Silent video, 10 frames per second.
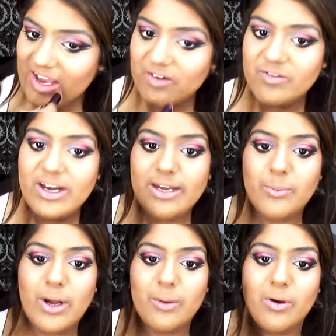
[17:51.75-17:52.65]
really
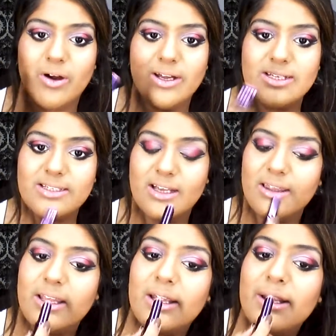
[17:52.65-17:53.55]
wow eyes
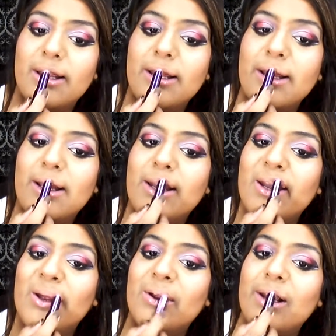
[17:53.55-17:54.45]
and then
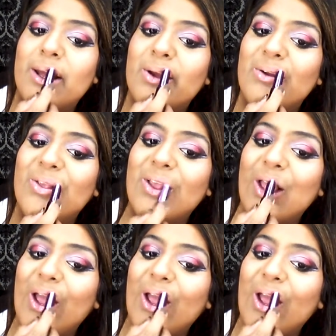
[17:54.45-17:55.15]
nude lips.